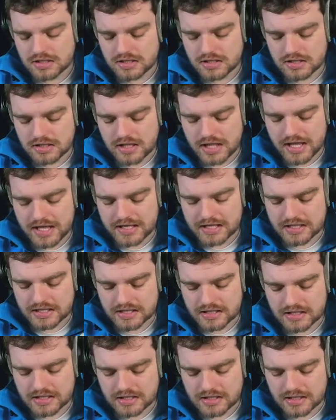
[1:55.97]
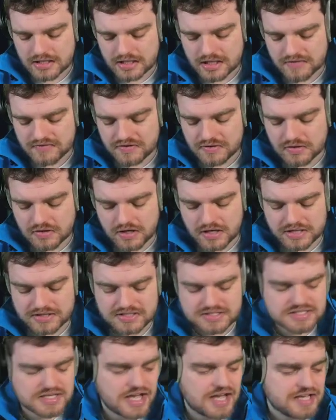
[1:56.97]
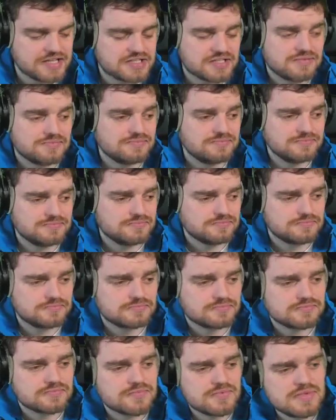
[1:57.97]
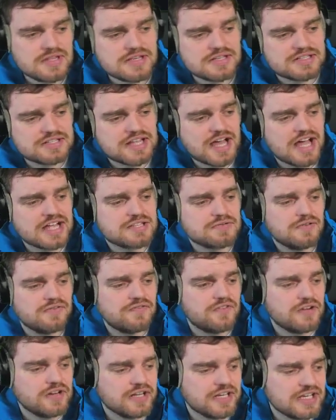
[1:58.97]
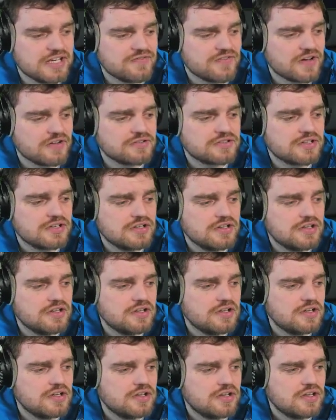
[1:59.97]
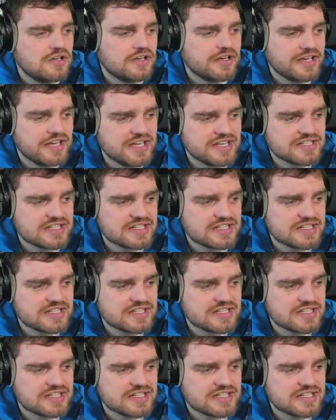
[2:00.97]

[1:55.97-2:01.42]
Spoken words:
Like, if you look at this guy's stats when fully evoed, he's